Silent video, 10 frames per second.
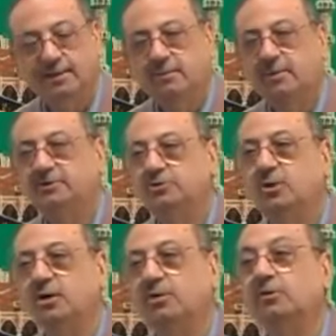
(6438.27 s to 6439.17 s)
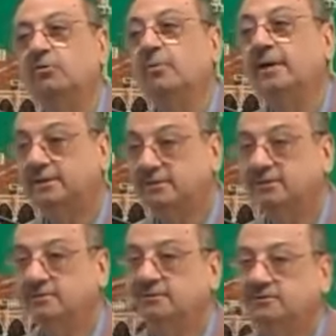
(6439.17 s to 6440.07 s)
But you are going to make
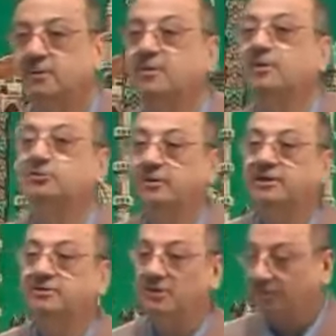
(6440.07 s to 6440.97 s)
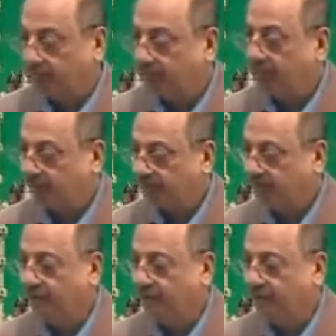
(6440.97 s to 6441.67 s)
some conjugation of the verbs,